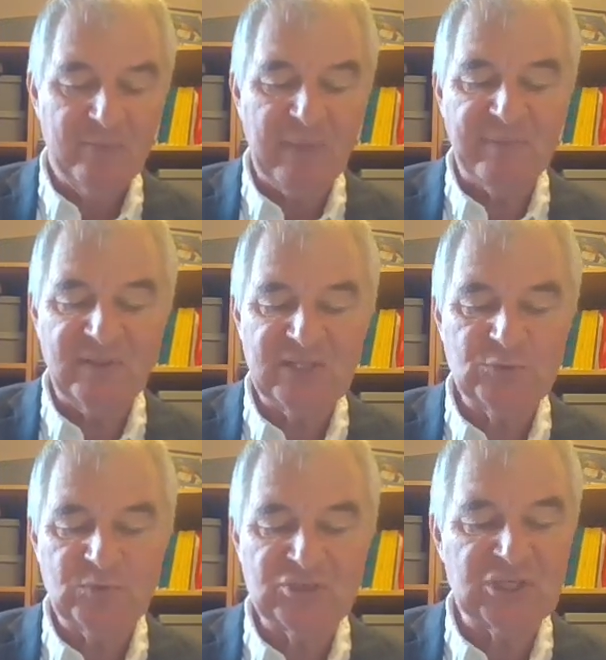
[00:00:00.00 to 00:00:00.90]
Maybe
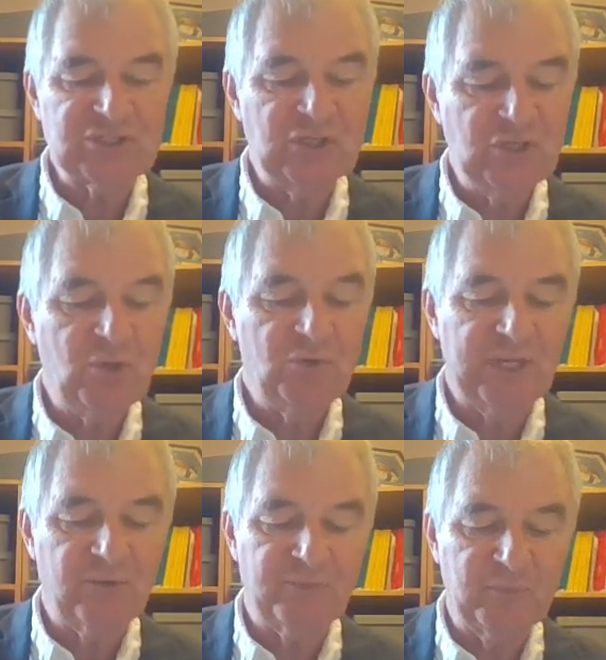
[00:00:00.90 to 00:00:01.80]
this was just a new
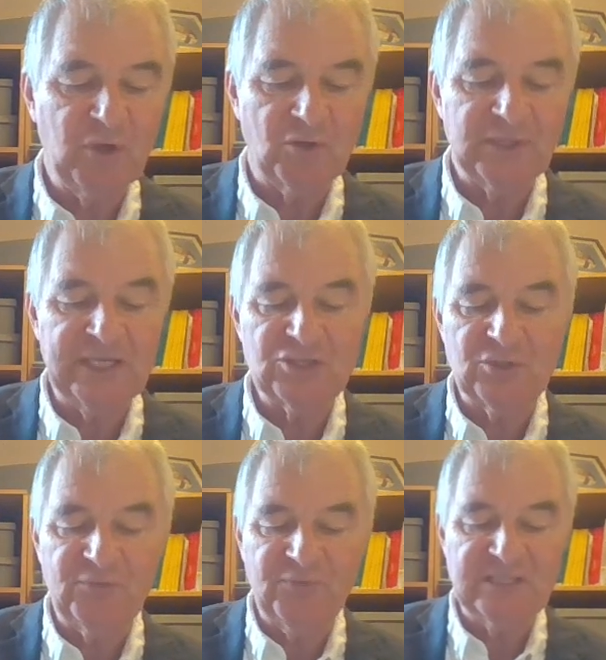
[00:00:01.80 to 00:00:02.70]
thing from God and he should